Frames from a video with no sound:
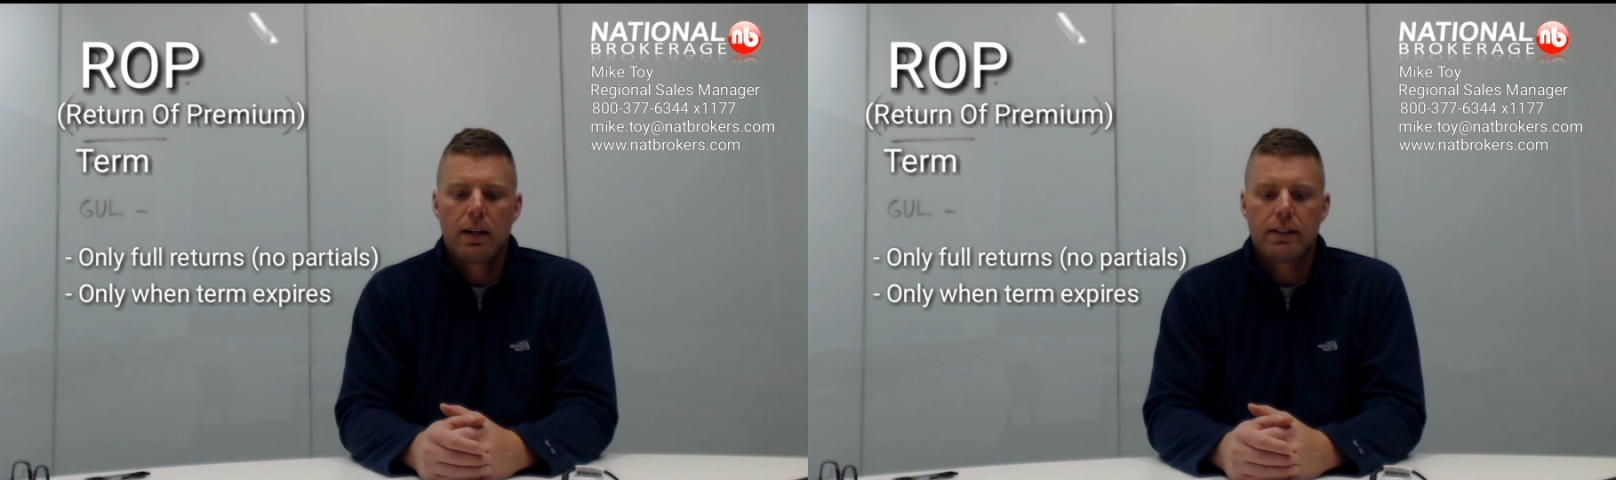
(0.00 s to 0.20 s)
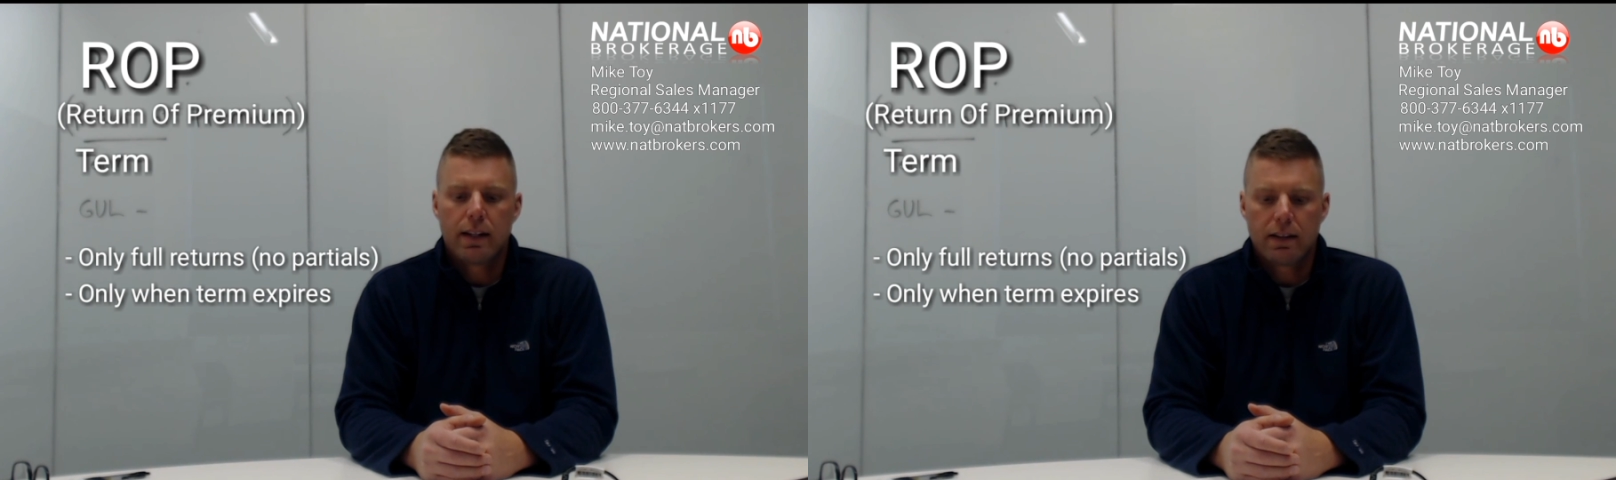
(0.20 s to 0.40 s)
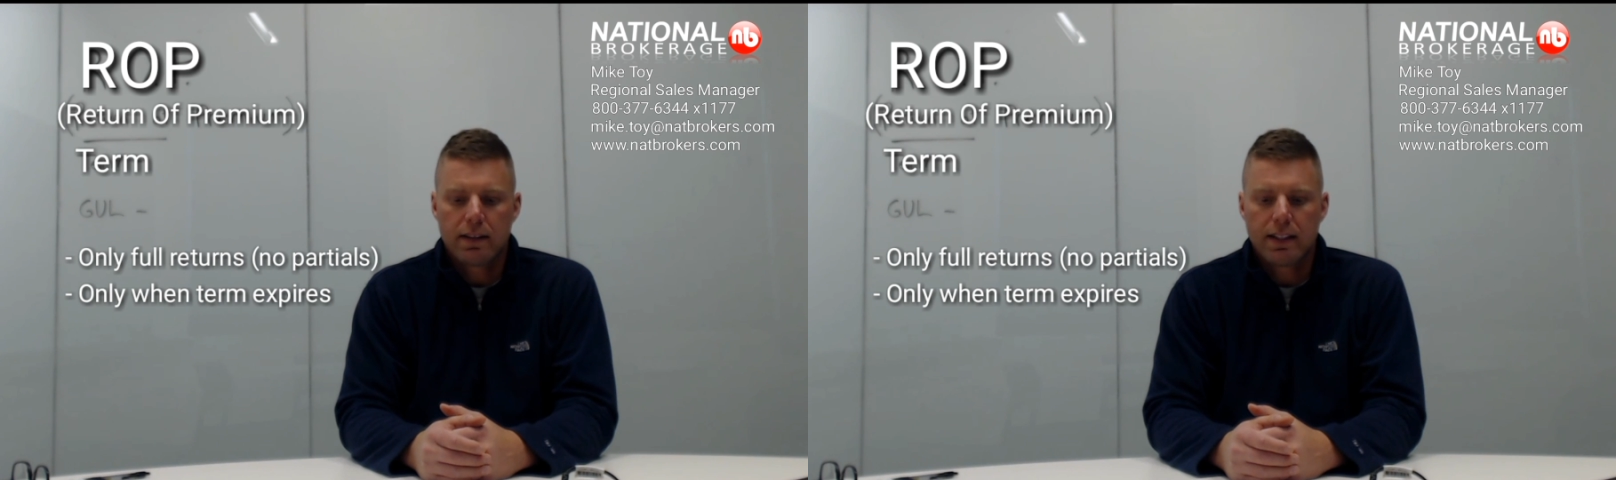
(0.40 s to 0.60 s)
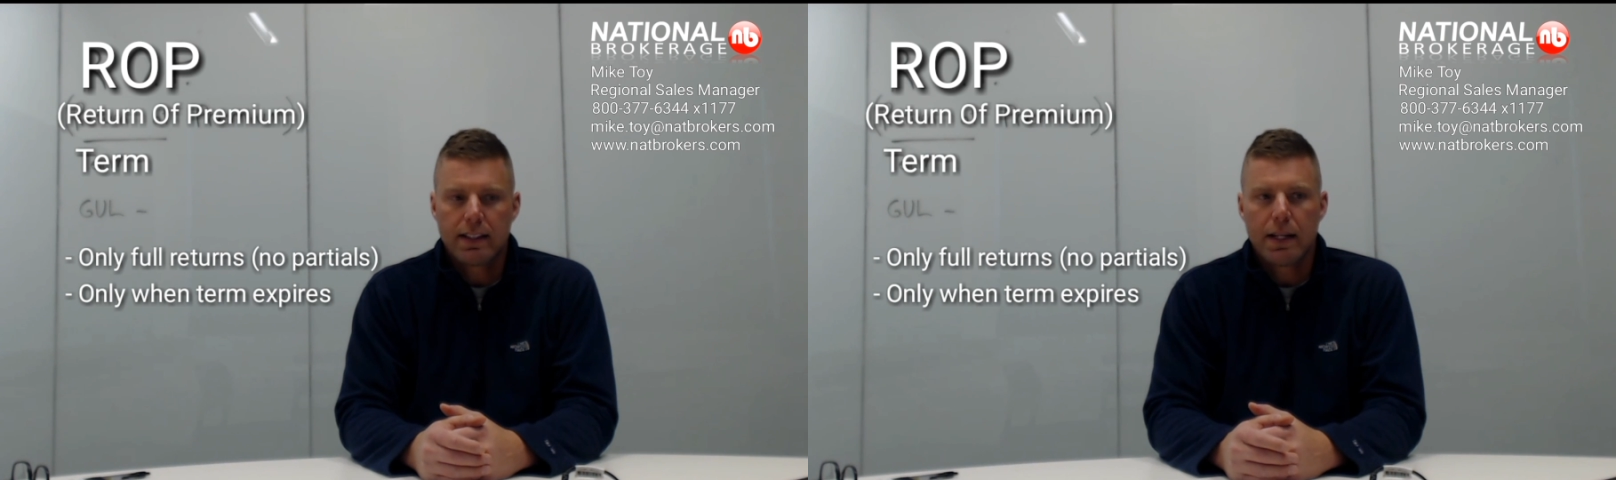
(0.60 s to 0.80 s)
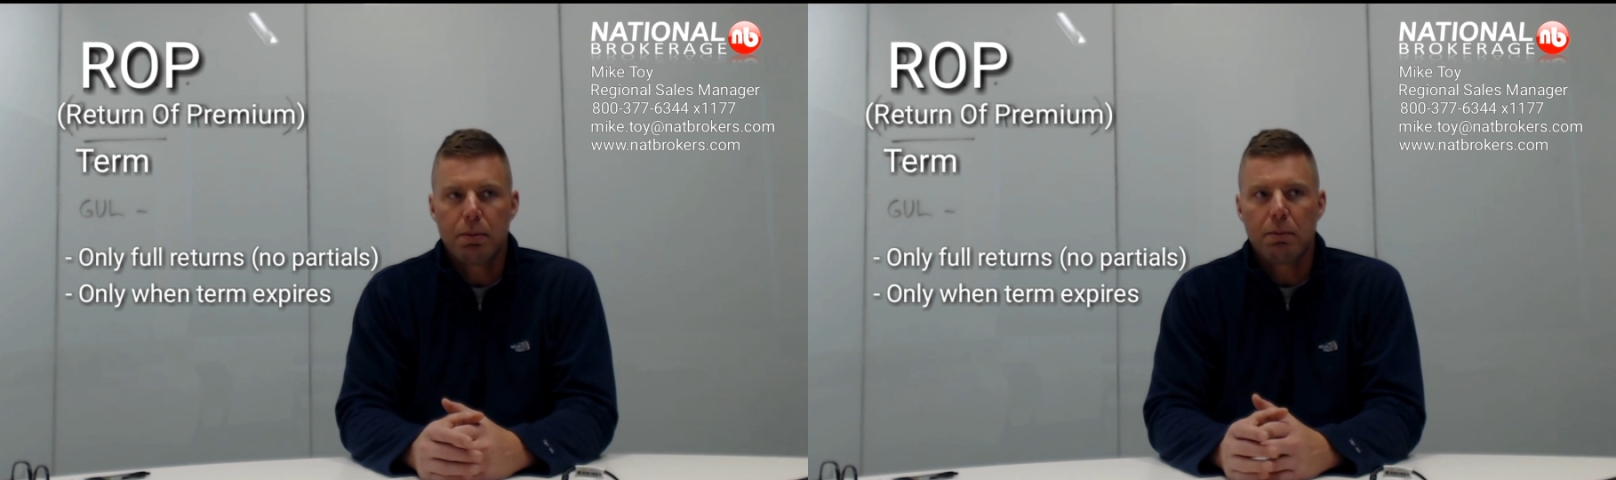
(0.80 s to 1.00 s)
Another thing
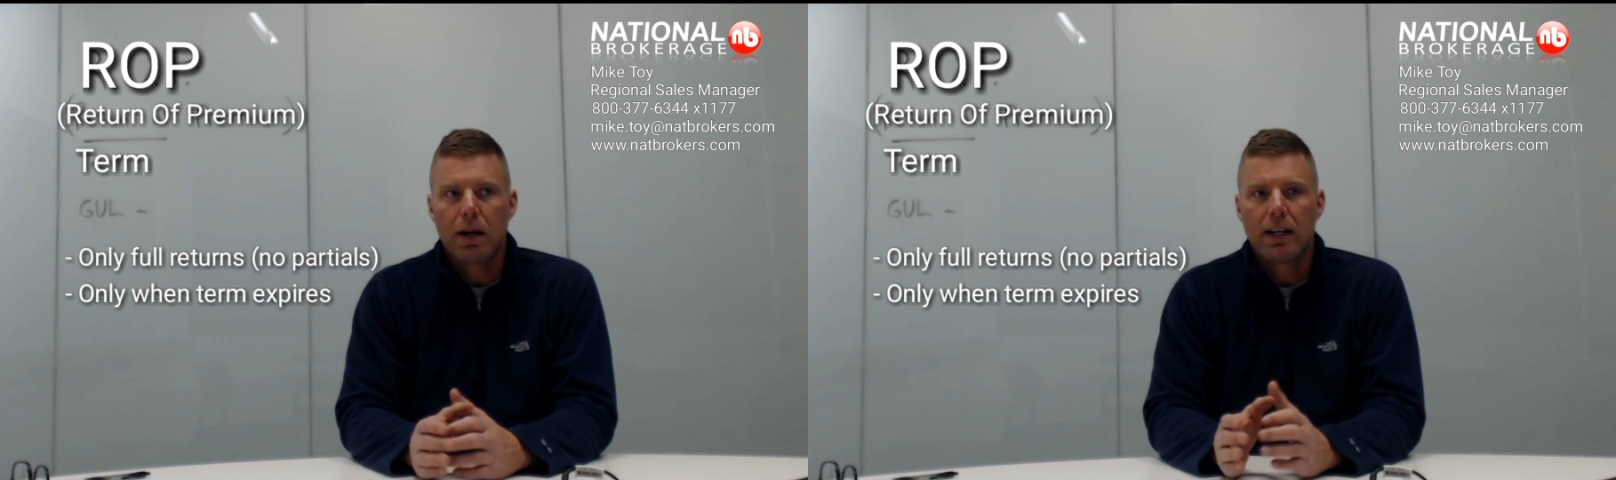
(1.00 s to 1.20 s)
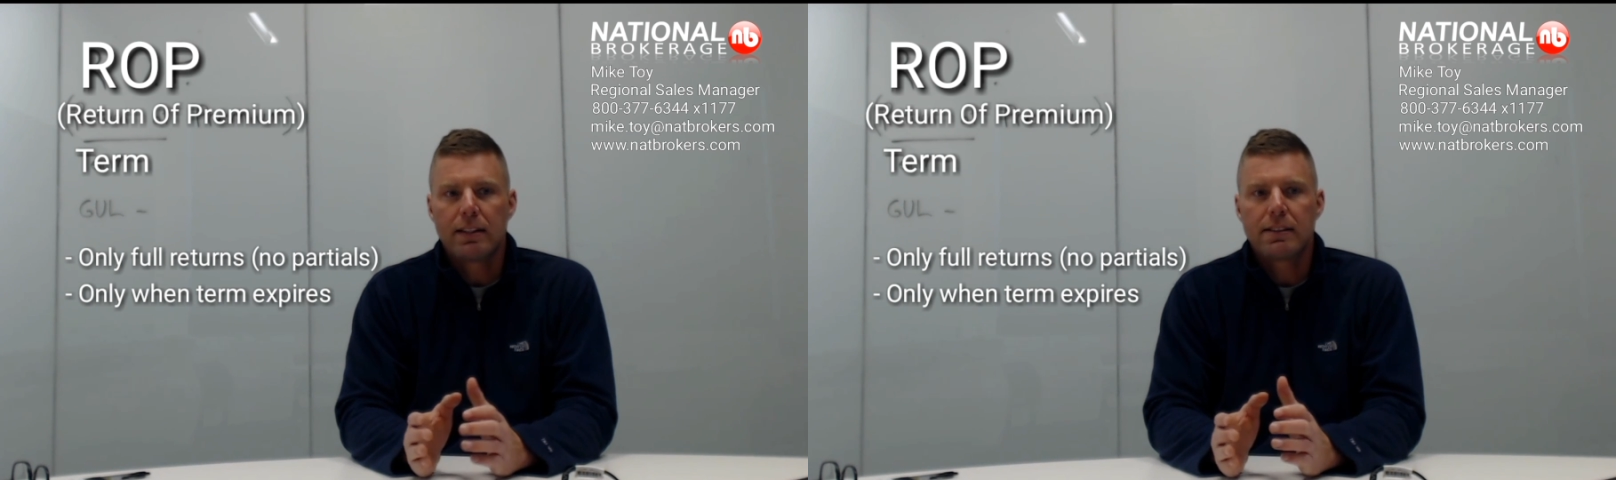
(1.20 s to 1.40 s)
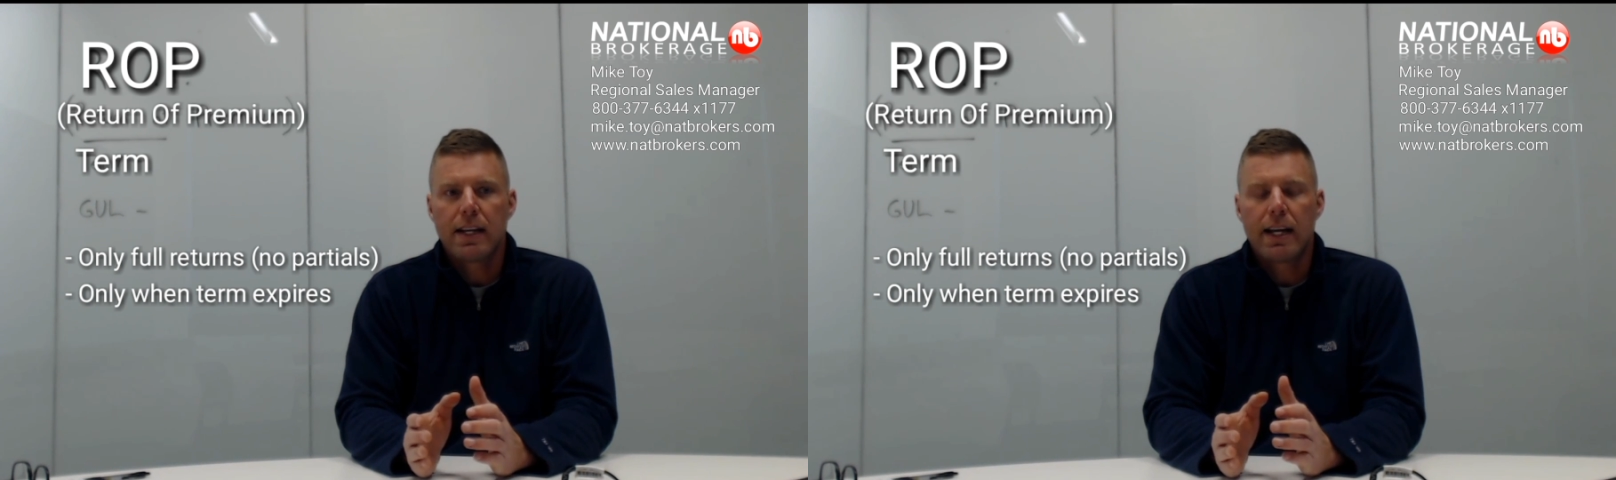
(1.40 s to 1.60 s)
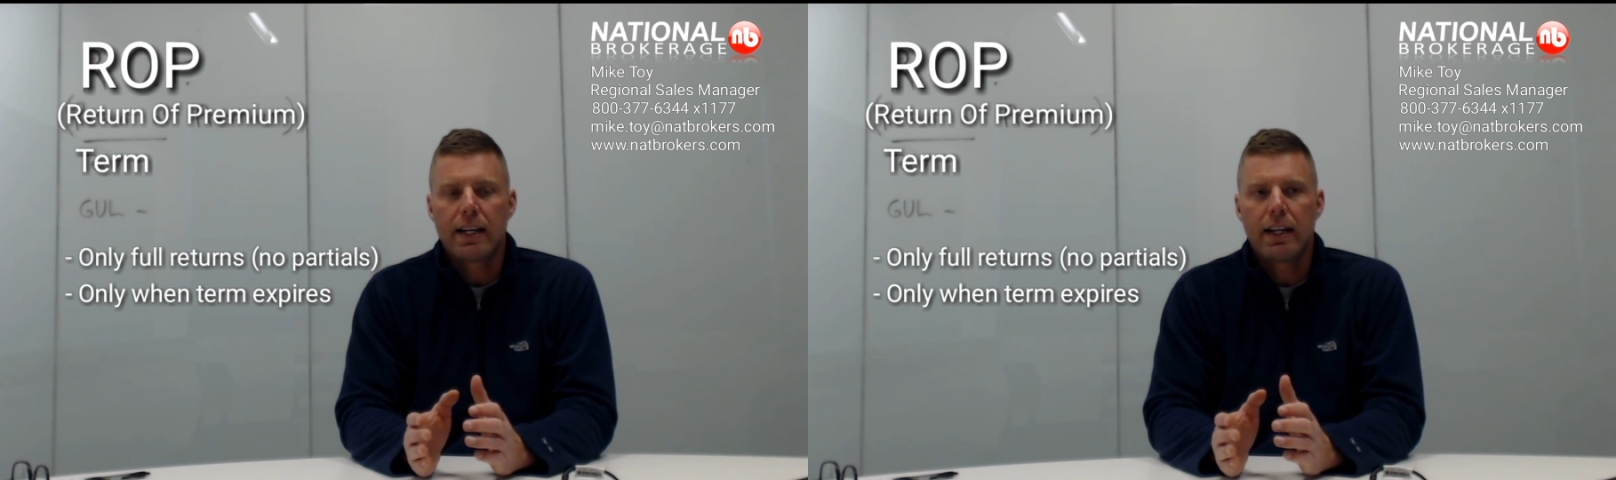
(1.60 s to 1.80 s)
to keep in mind is that